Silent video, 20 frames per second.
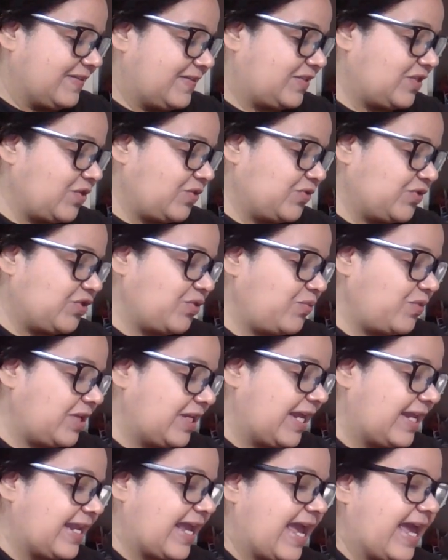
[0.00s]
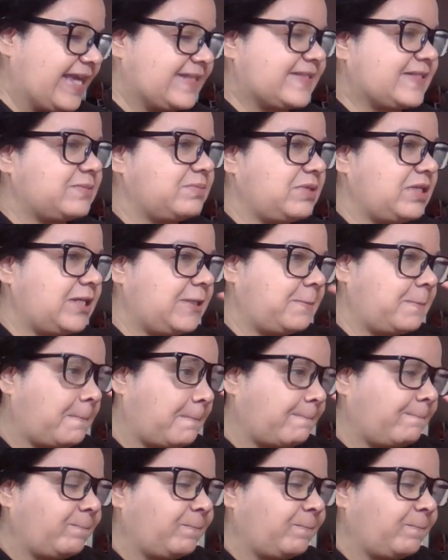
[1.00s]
So someone had asked me